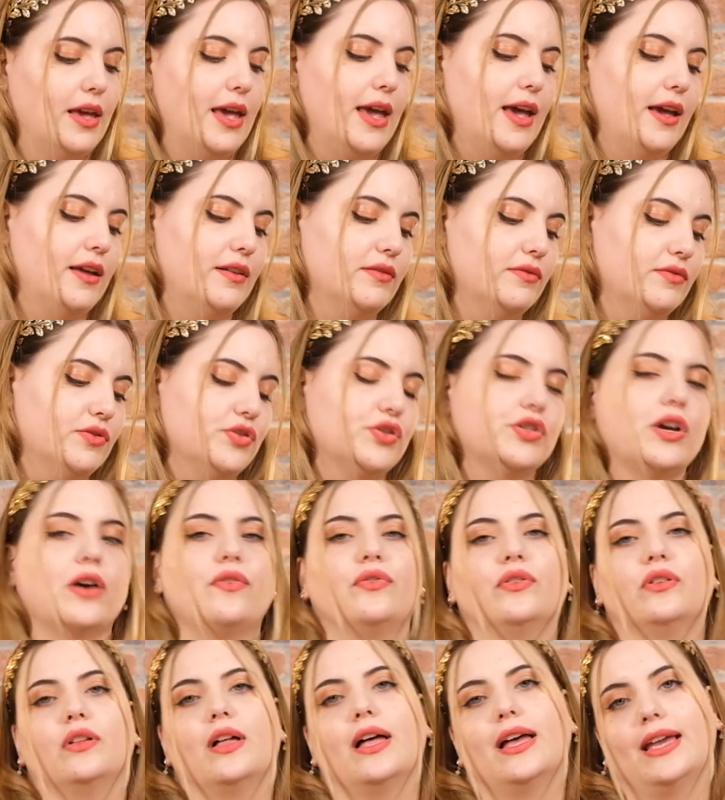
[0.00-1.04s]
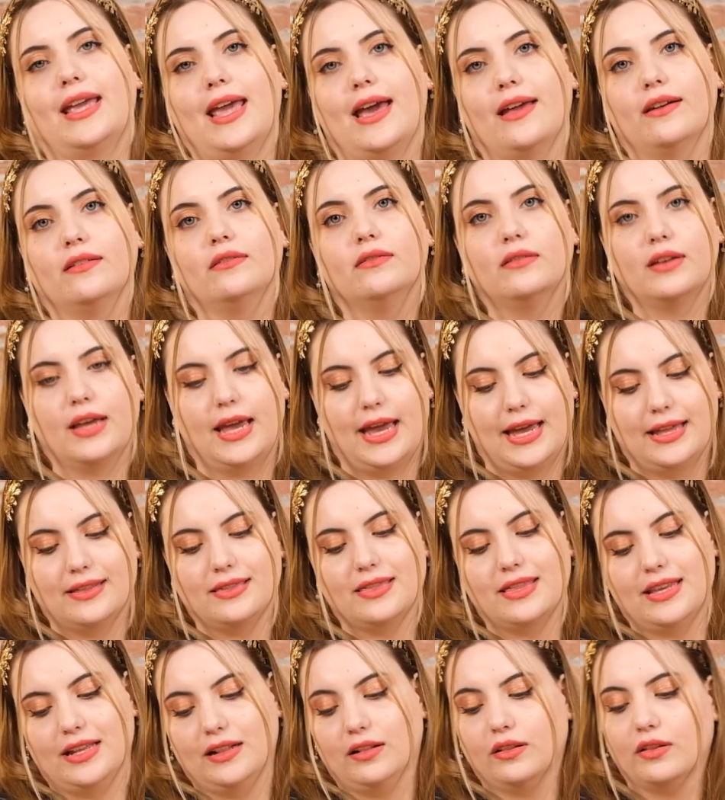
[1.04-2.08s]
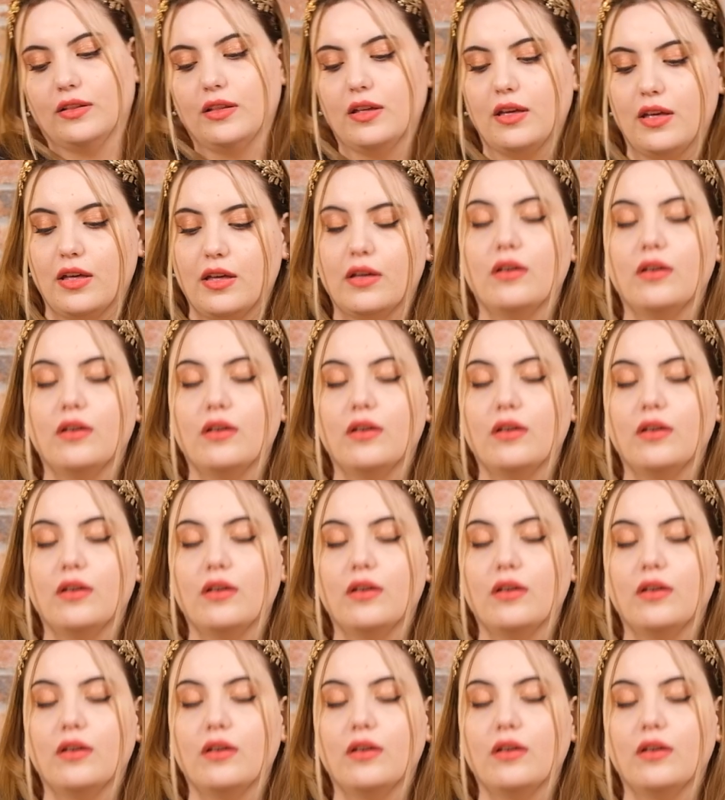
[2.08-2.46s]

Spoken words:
and shuffle again and deal